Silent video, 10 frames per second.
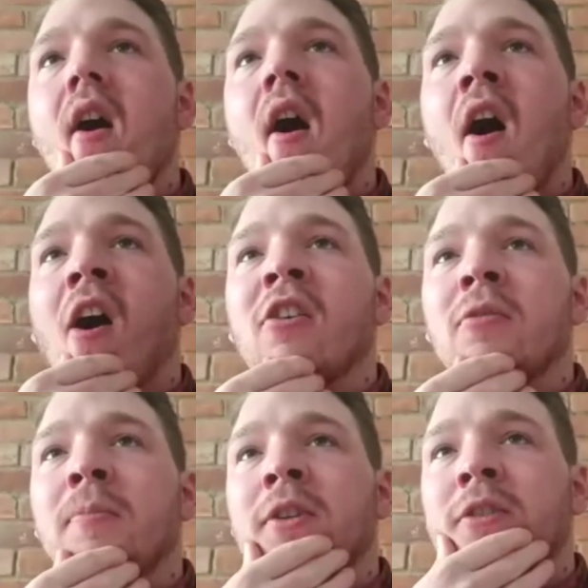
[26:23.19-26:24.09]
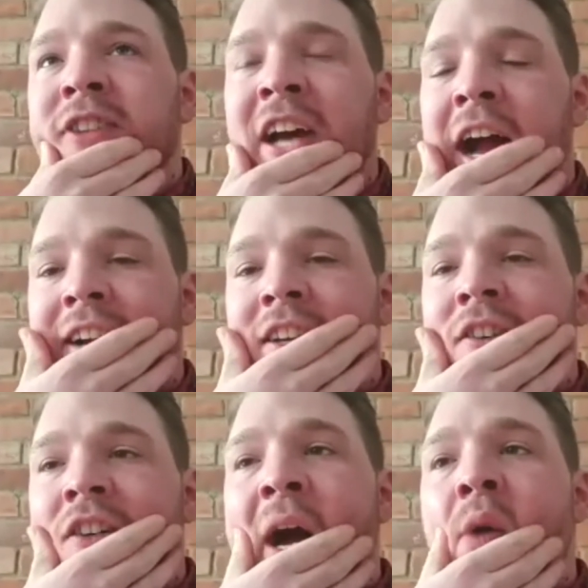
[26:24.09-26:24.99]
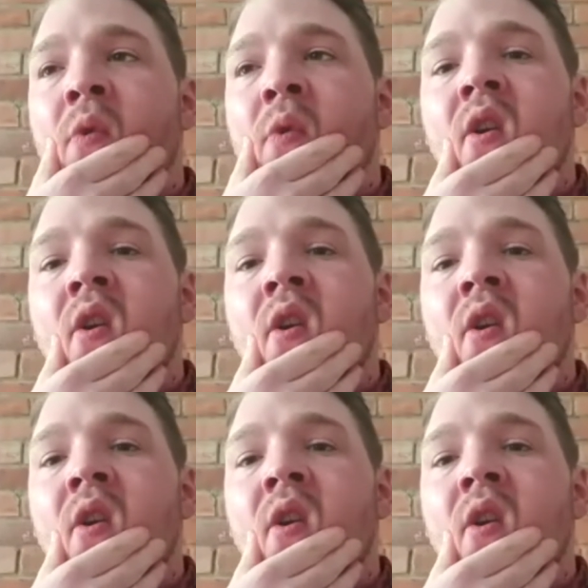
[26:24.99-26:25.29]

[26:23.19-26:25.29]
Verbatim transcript: horrible dark cloud